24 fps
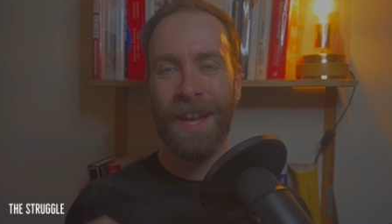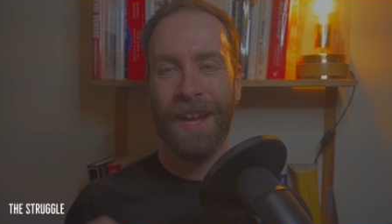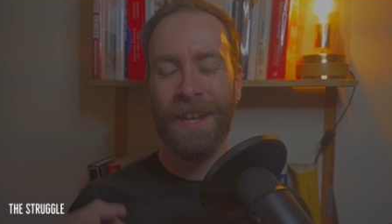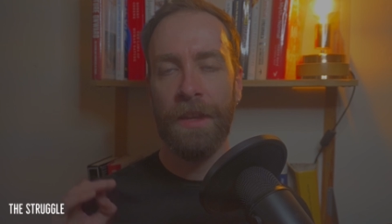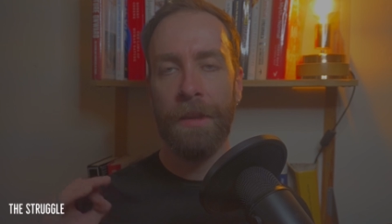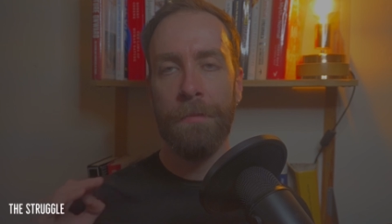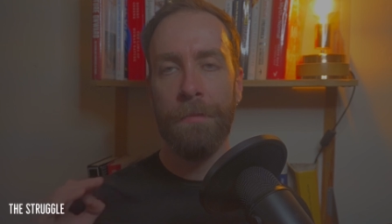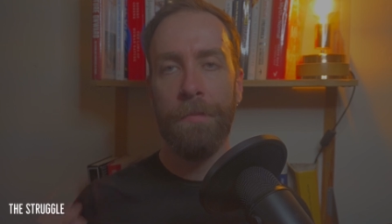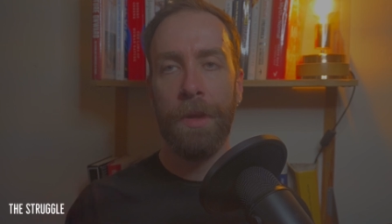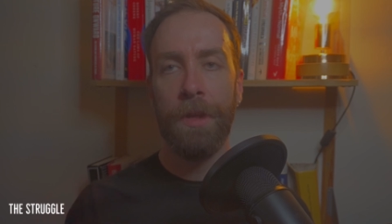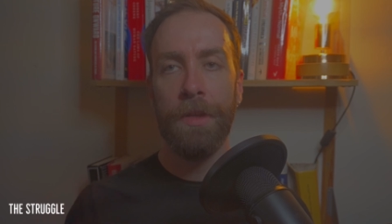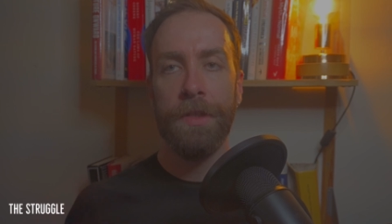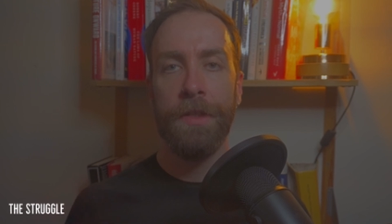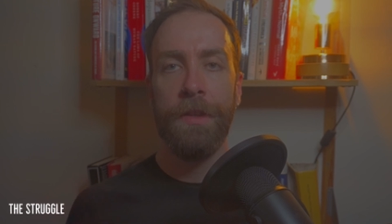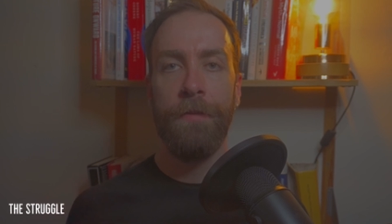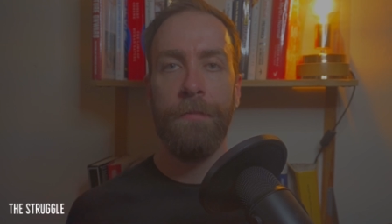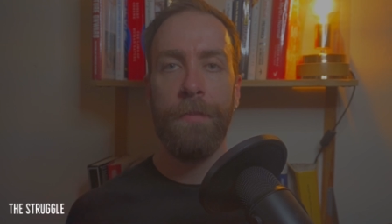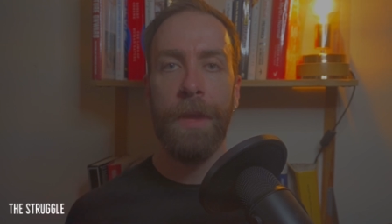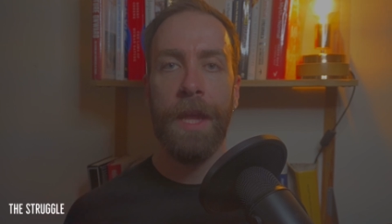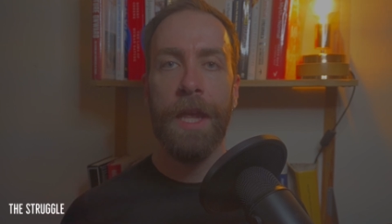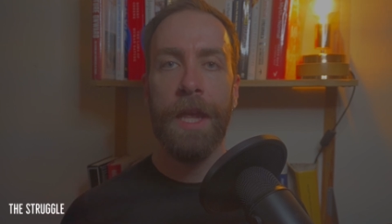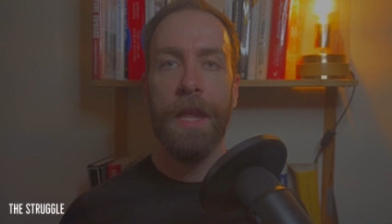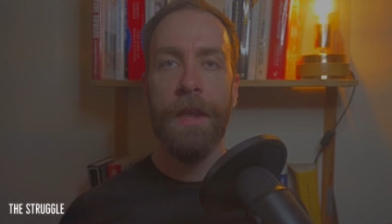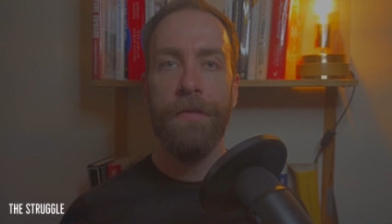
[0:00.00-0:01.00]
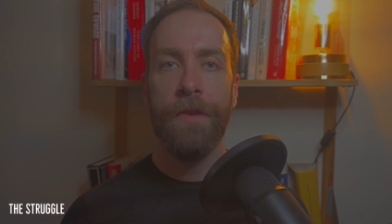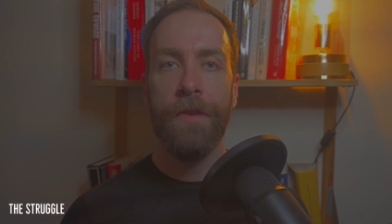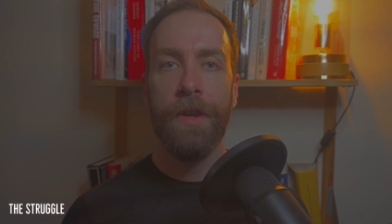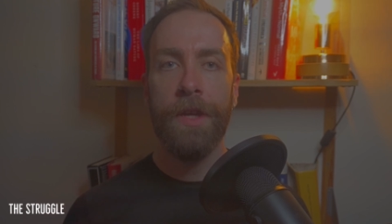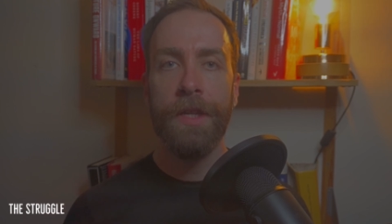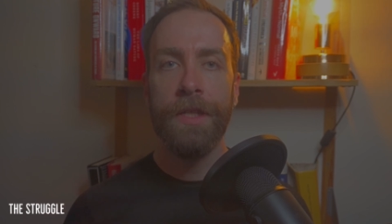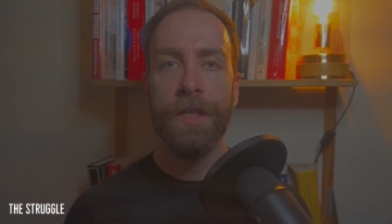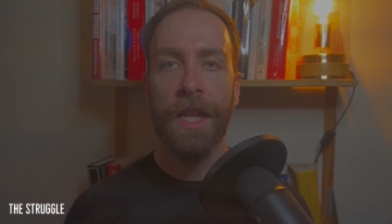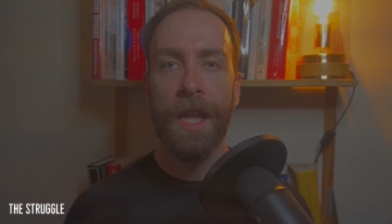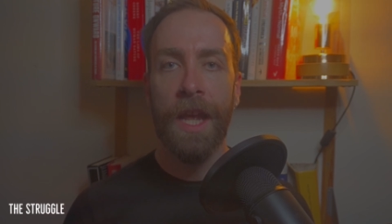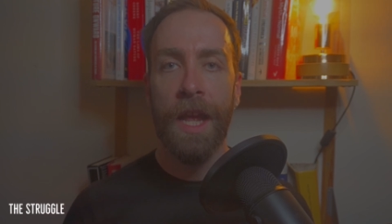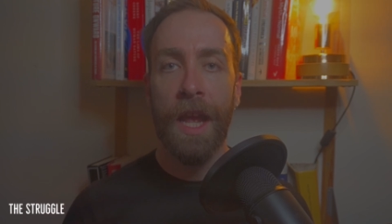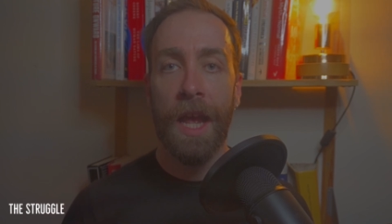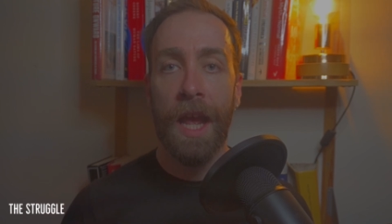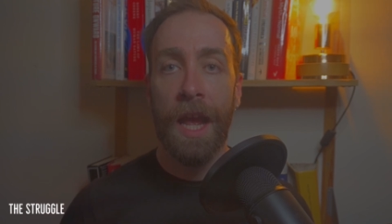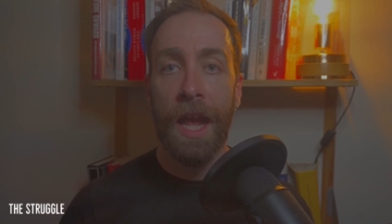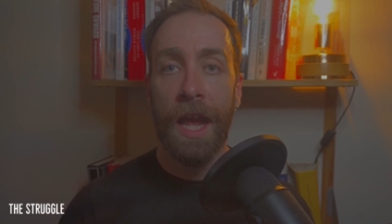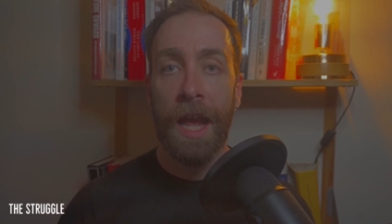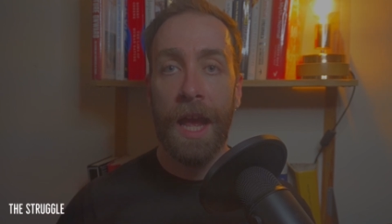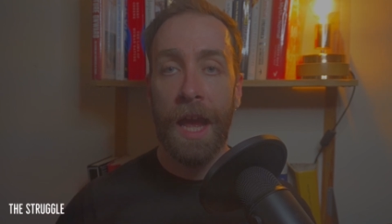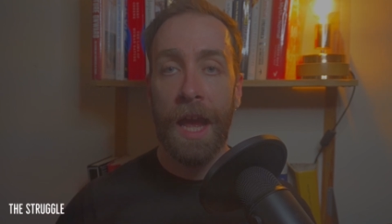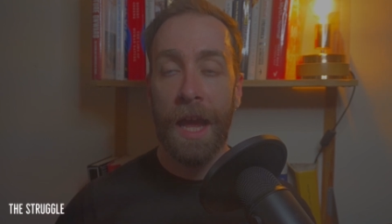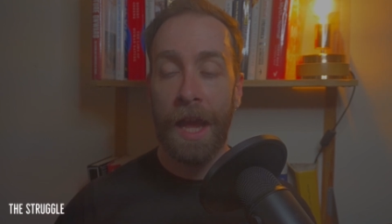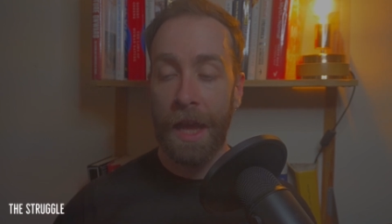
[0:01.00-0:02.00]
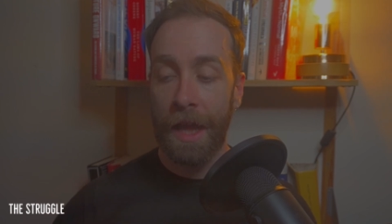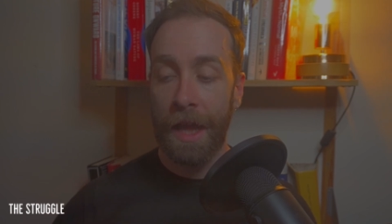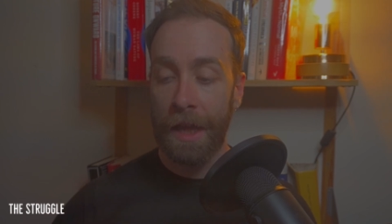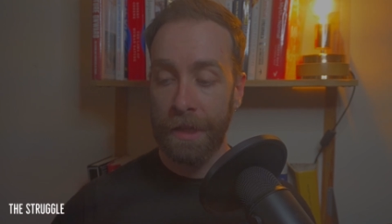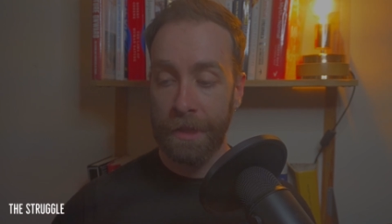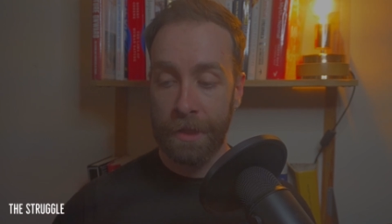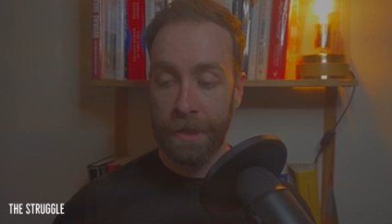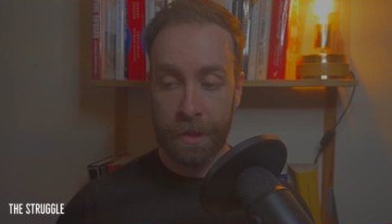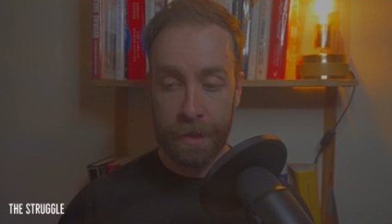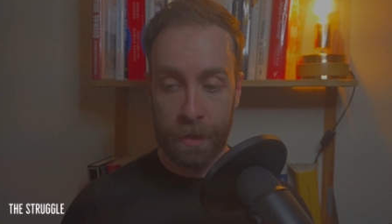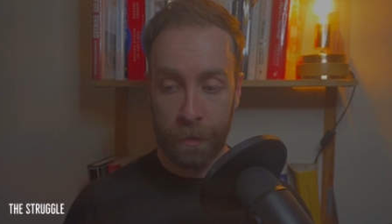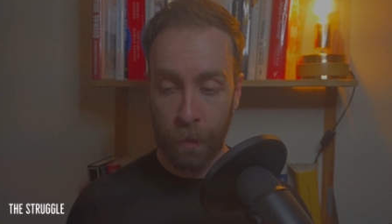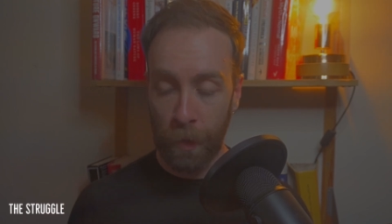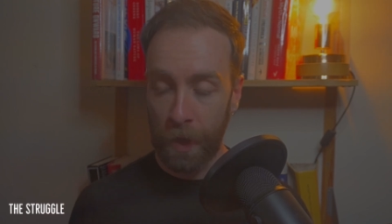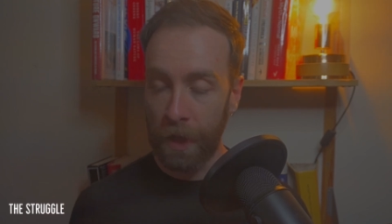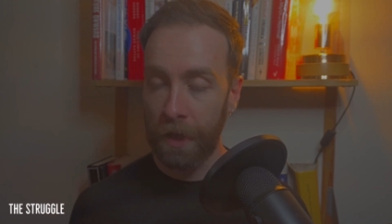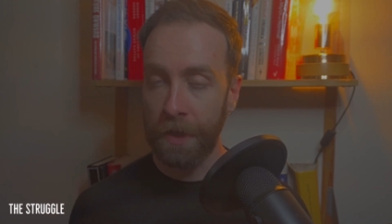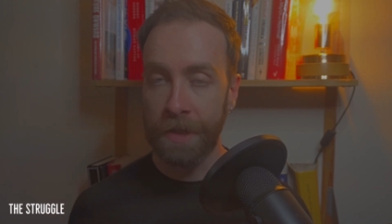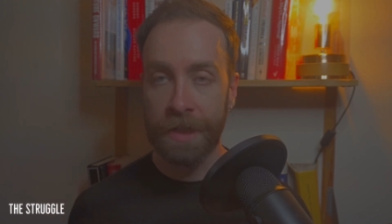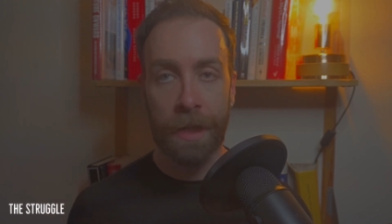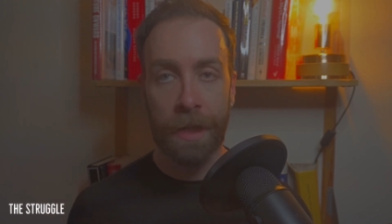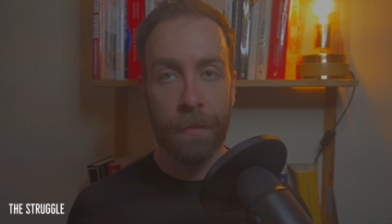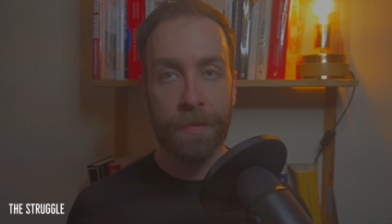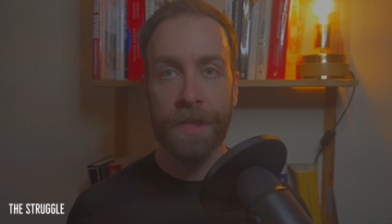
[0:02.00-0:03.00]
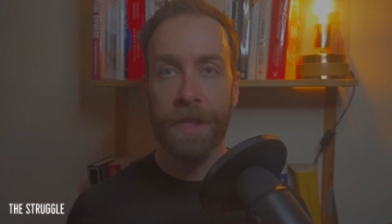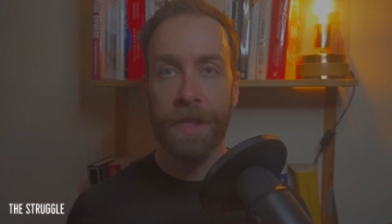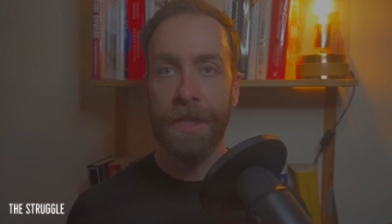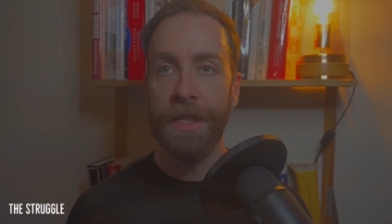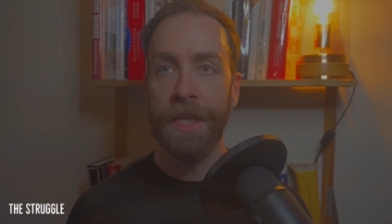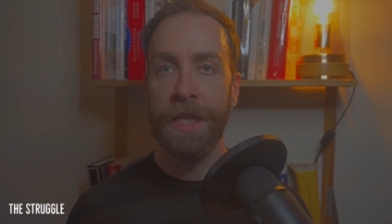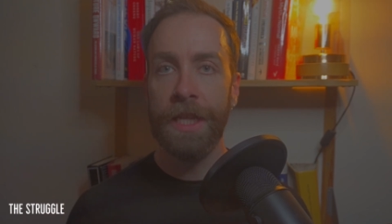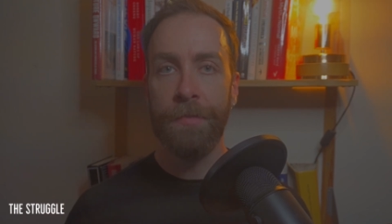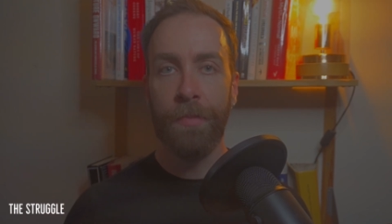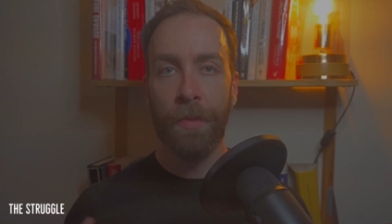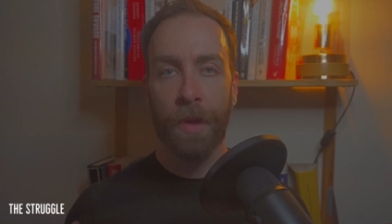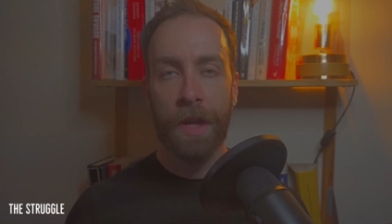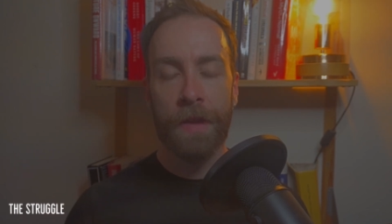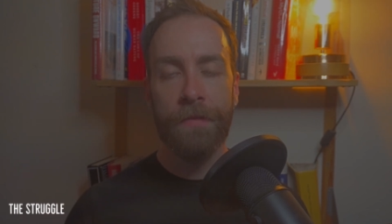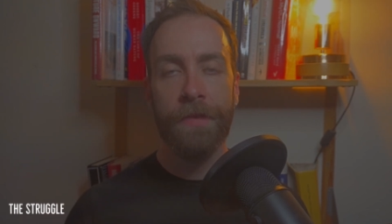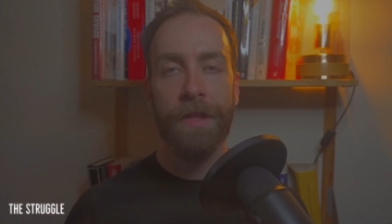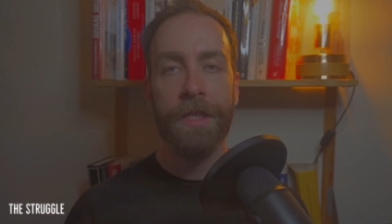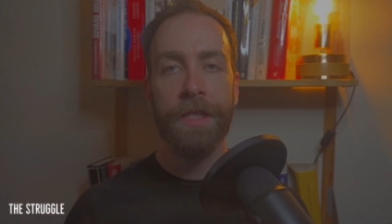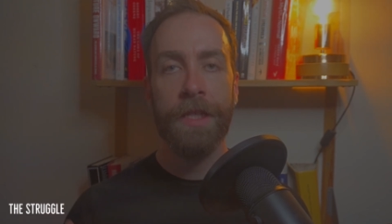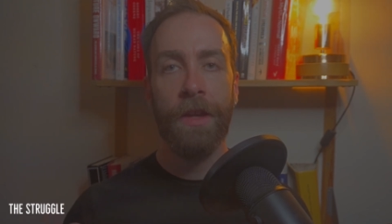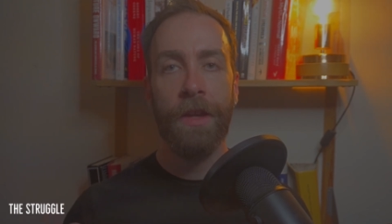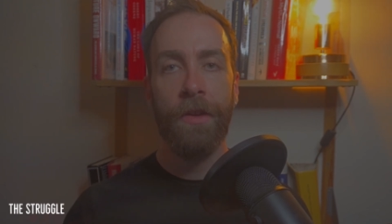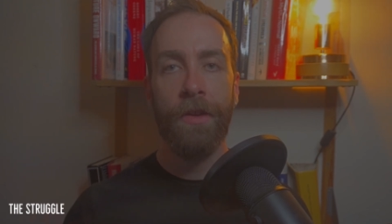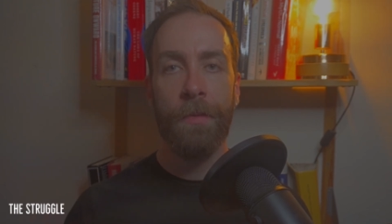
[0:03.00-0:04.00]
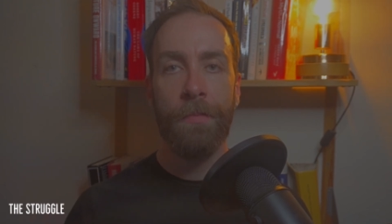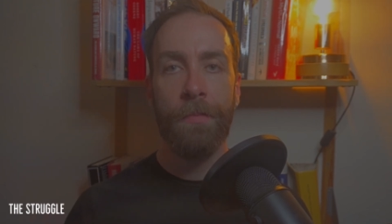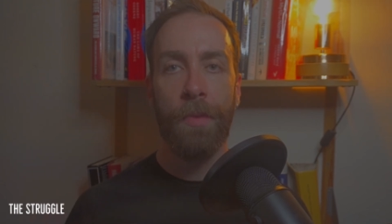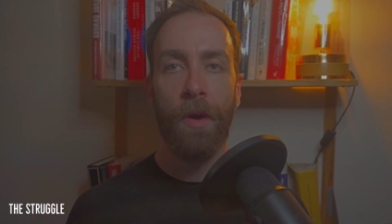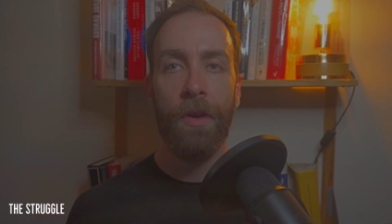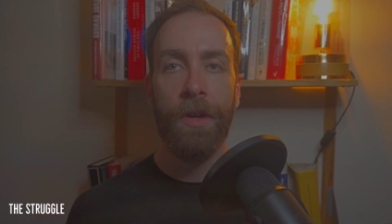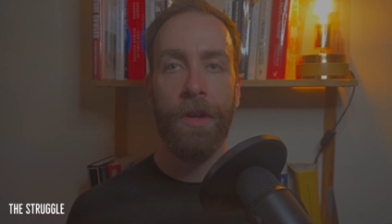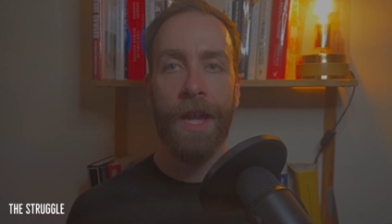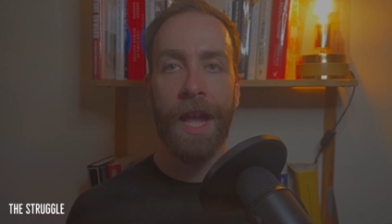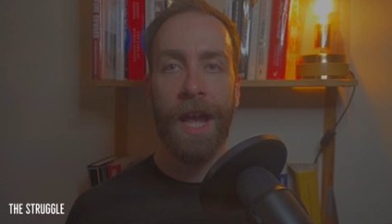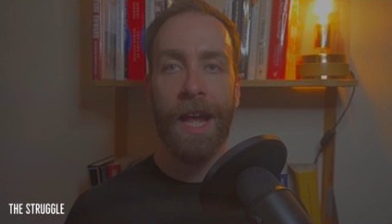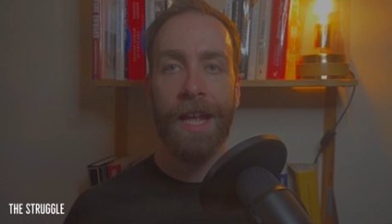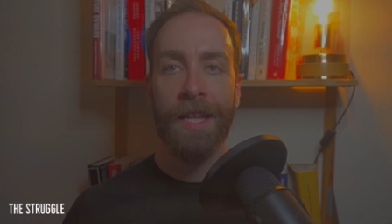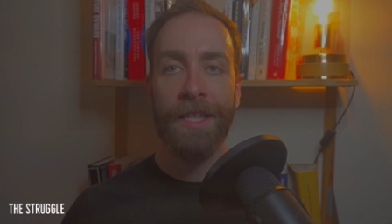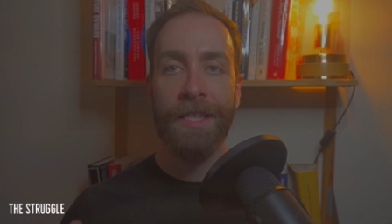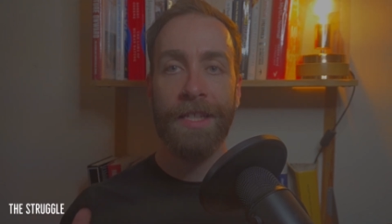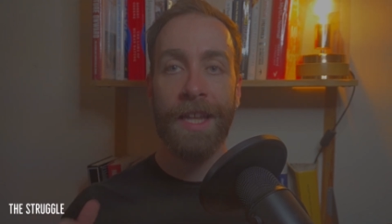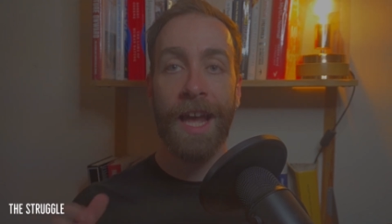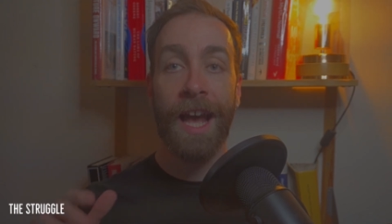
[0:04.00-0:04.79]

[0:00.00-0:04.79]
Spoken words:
and compulsive behaviours, as well as substances previously on the podcast,